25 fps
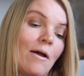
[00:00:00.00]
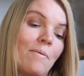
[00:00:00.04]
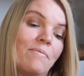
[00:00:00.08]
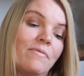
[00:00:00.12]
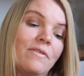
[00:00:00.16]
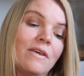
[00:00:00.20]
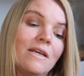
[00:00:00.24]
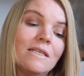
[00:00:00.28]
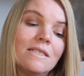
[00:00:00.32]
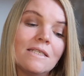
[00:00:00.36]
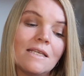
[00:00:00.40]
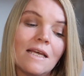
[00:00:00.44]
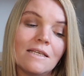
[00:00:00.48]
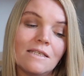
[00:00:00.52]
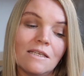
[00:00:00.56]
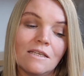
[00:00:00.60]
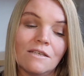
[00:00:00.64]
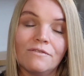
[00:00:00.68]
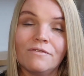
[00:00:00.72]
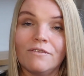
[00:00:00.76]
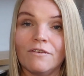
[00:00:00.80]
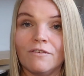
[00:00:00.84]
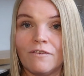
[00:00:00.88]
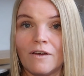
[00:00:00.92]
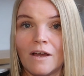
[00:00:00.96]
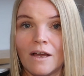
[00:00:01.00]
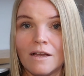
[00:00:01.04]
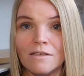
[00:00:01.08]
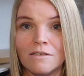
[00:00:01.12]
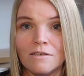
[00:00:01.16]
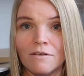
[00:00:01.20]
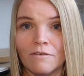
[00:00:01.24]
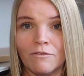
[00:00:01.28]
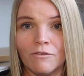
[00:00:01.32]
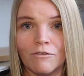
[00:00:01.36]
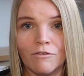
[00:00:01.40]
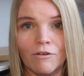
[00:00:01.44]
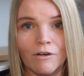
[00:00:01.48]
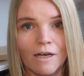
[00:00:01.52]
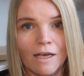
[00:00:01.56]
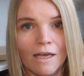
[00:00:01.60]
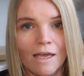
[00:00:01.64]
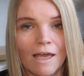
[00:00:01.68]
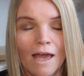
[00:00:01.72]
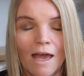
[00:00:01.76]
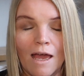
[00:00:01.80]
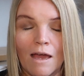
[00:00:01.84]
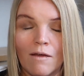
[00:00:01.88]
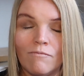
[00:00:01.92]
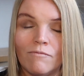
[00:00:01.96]
This says it's for fans of Veronica
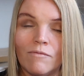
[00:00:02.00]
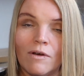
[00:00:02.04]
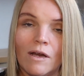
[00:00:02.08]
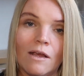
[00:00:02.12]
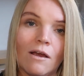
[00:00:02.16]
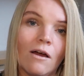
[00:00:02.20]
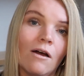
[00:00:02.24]
Henry.